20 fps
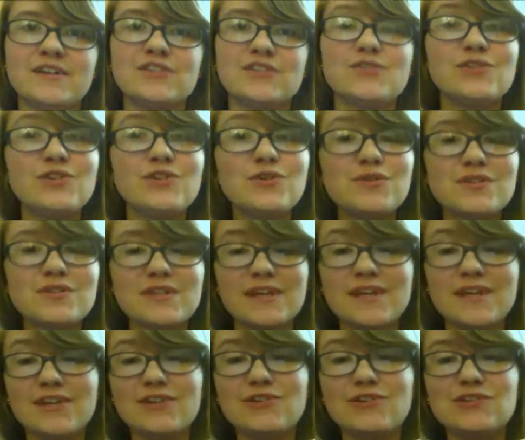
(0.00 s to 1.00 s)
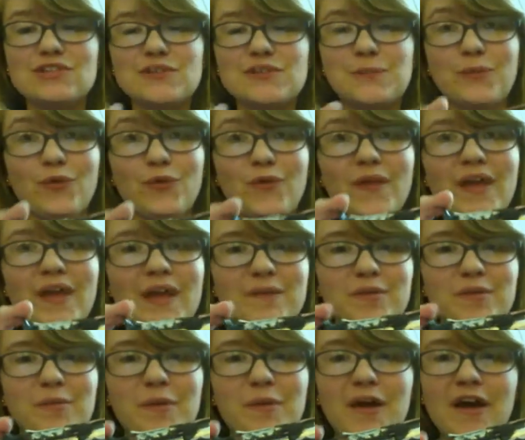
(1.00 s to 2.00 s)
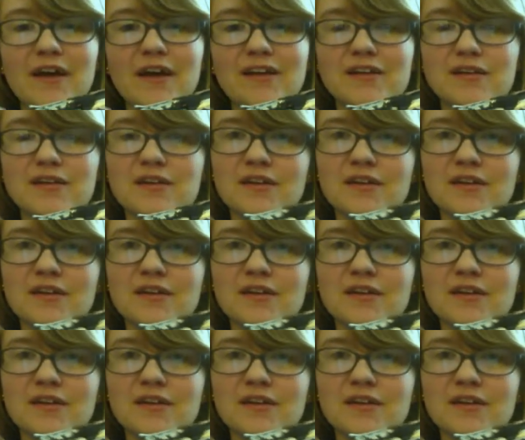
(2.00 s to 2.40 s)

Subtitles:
To use it, you just pull the hammer back